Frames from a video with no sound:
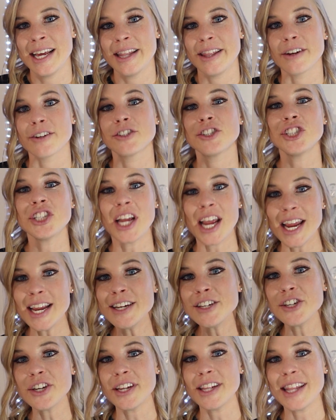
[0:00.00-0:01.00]
They're
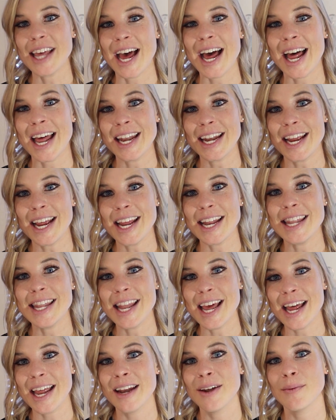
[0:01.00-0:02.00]
changing that,
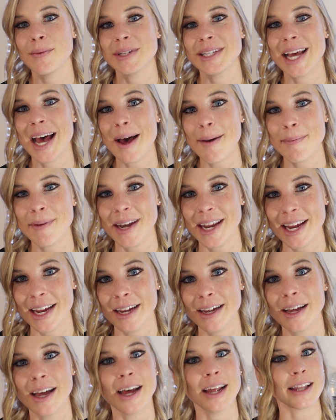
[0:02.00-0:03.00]
and then what's
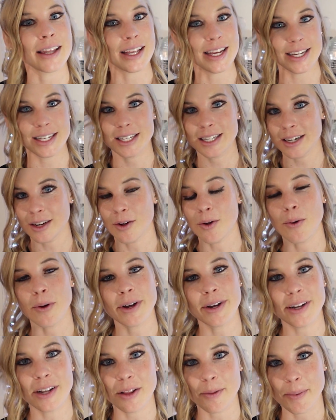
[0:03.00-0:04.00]
happening, at least
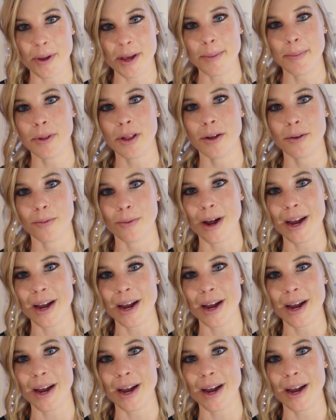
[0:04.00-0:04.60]
according to the people on